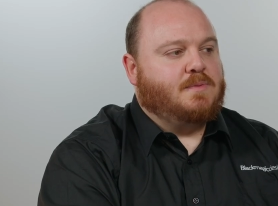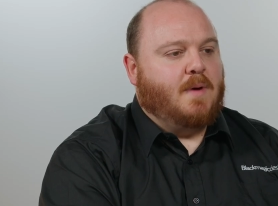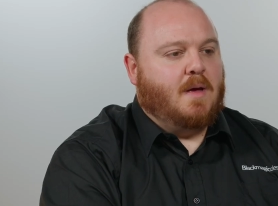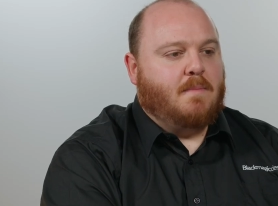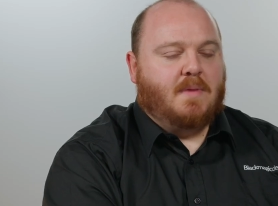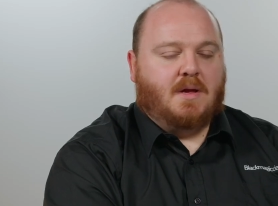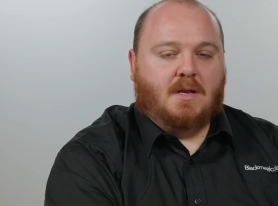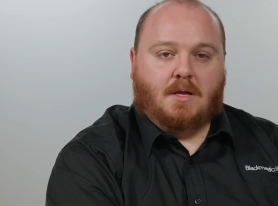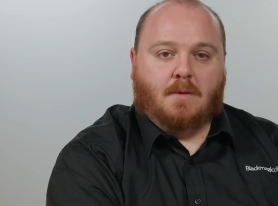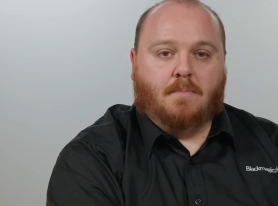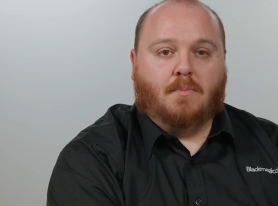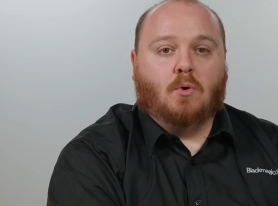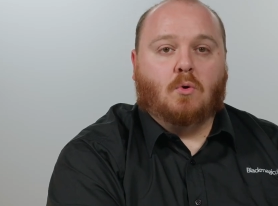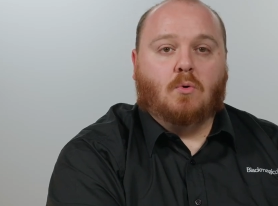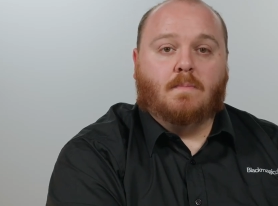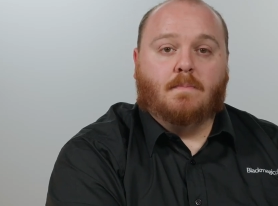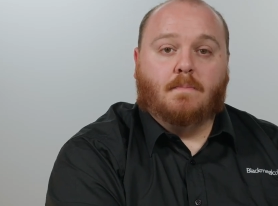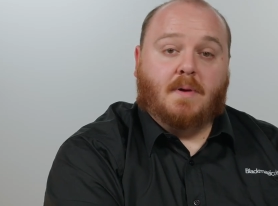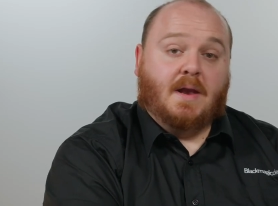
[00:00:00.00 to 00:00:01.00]
my media
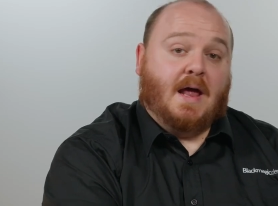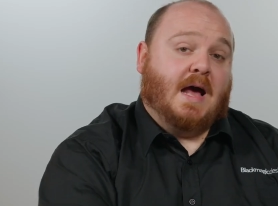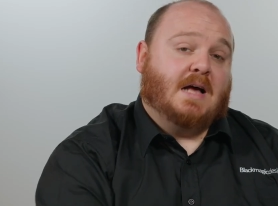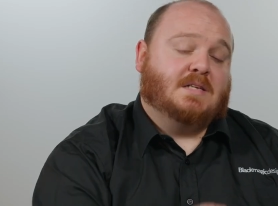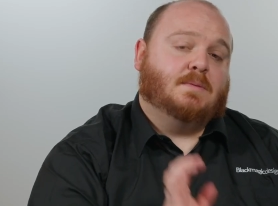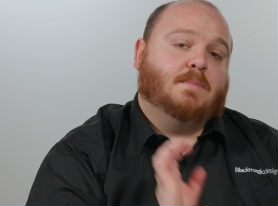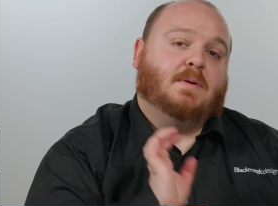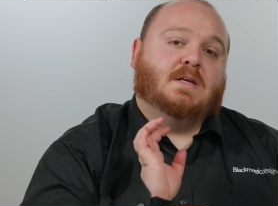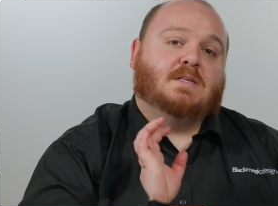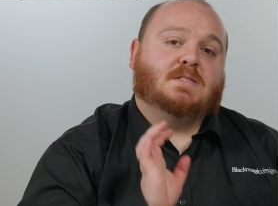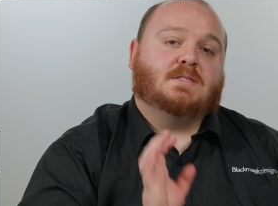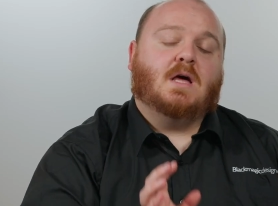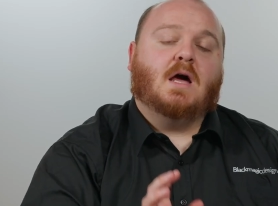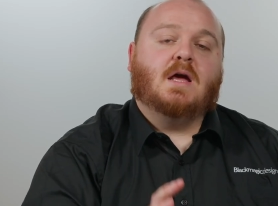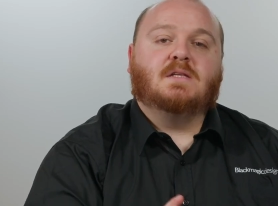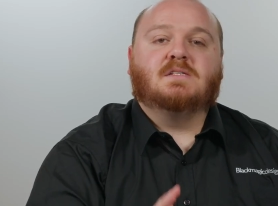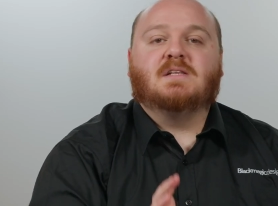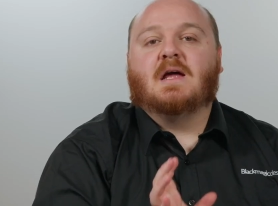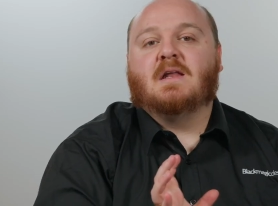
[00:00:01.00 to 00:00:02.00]
pool, but it hasn't been
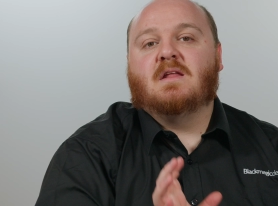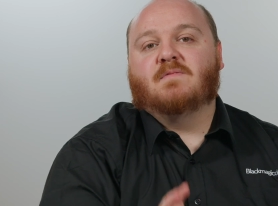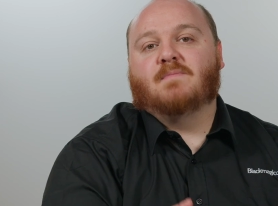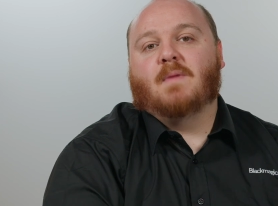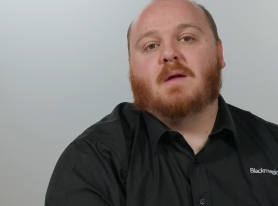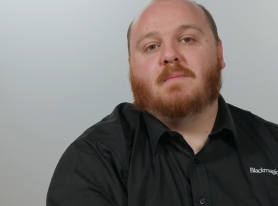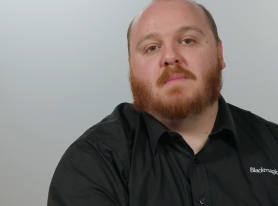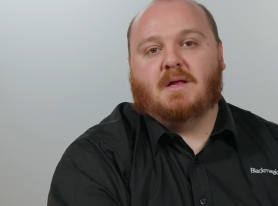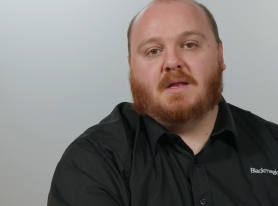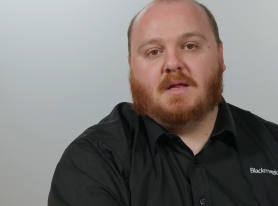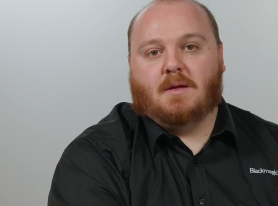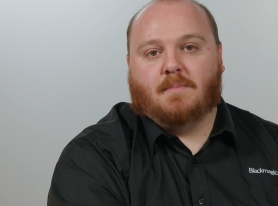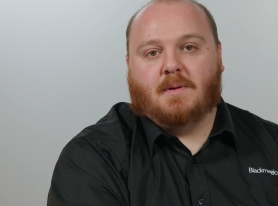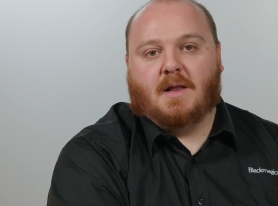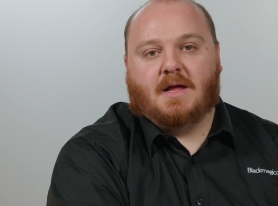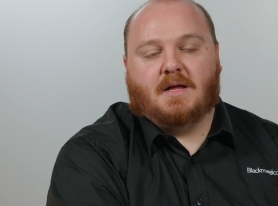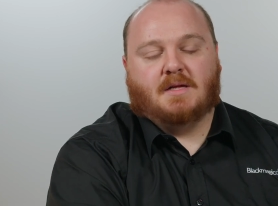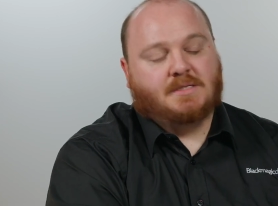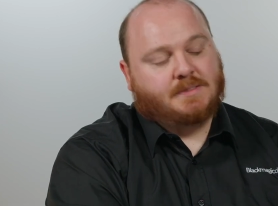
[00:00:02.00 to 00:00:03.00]
assigned to any of my media
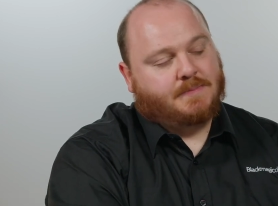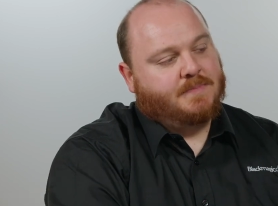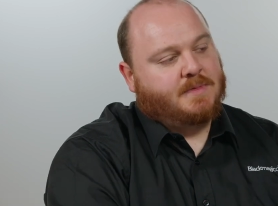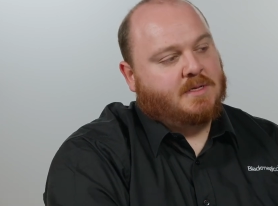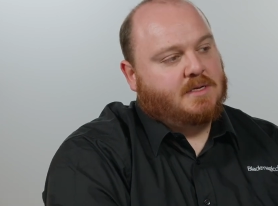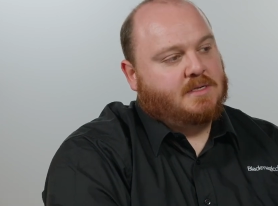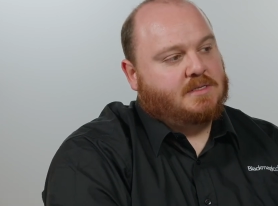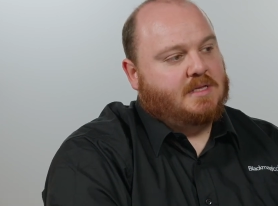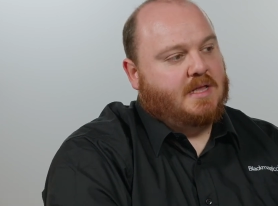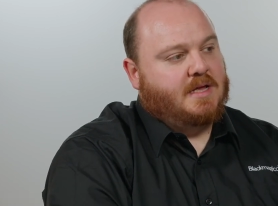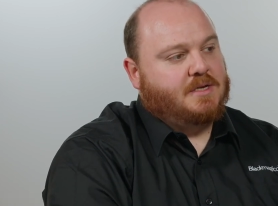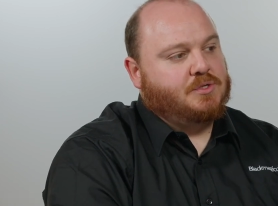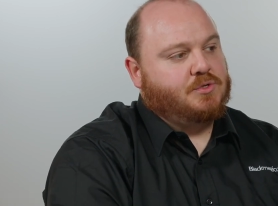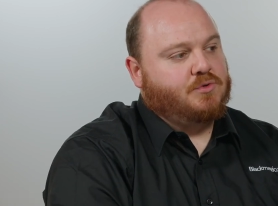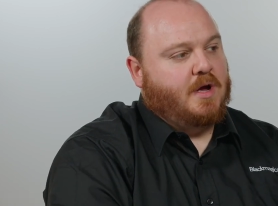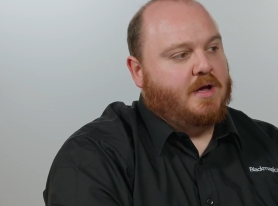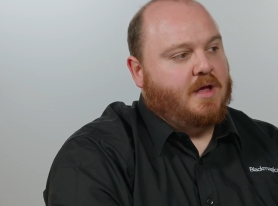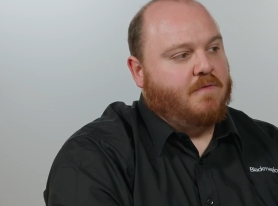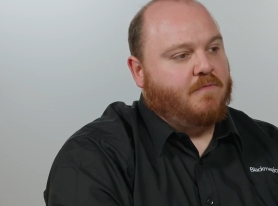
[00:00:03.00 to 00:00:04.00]
players. So let's
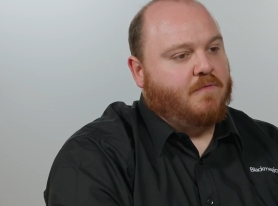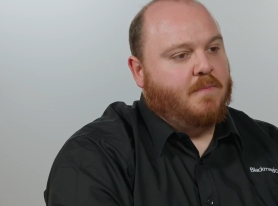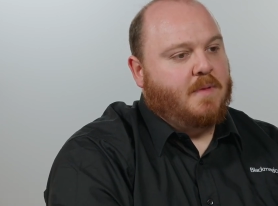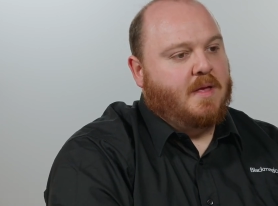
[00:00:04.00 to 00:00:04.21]
drag it from